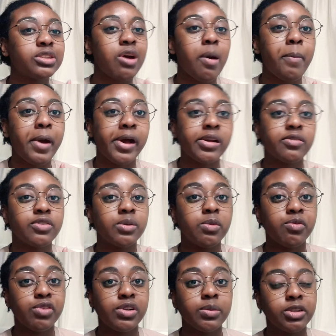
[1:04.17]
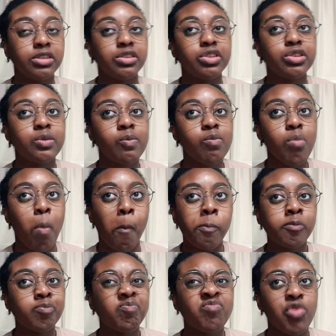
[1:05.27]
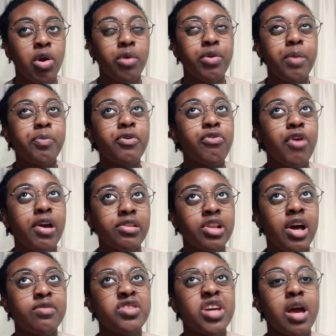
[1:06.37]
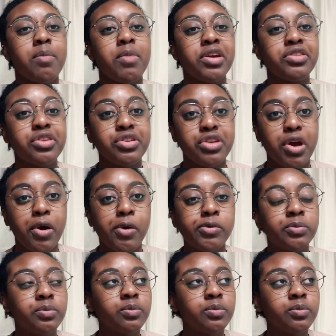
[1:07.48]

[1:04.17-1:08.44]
got back from the Philippines, or right before I left, I made the dough.